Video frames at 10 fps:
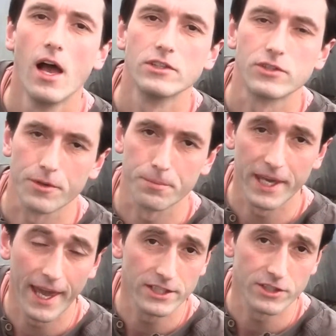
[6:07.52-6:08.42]
So the
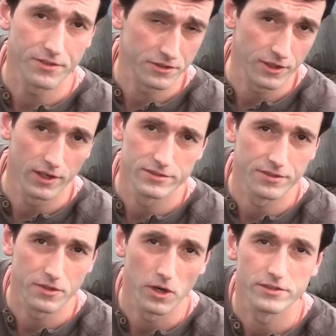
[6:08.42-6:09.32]
pH of your soil is
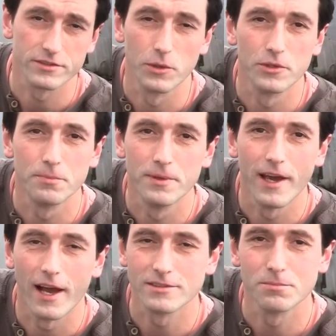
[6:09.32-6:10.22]
of course going to
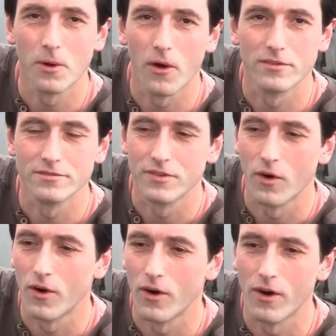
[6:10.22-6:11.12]
be as important
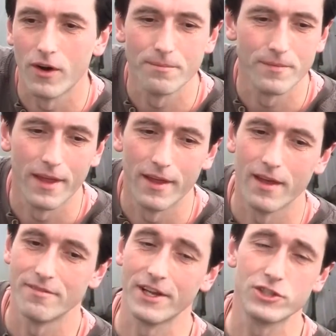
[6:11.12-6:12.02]
for
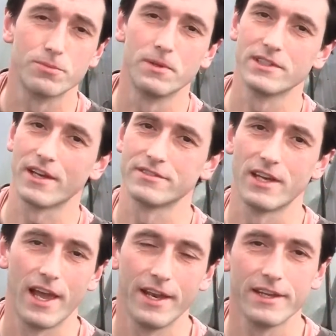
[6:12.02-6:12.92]
vegetables as
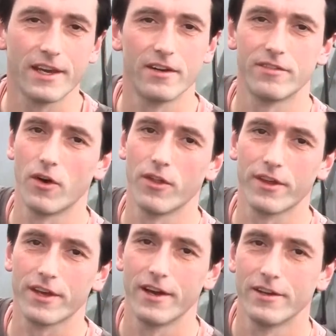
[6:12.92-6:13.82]
any kind of
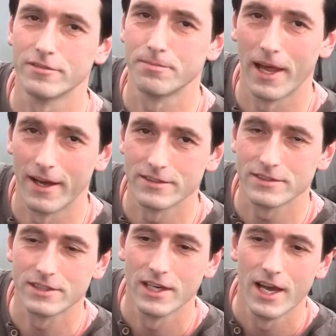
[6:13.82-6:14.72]
other kind of
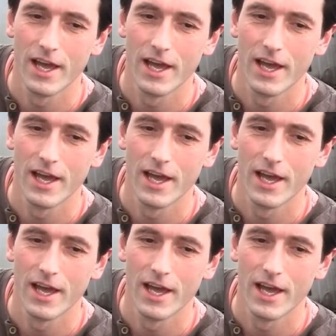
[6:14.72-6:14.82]
plants.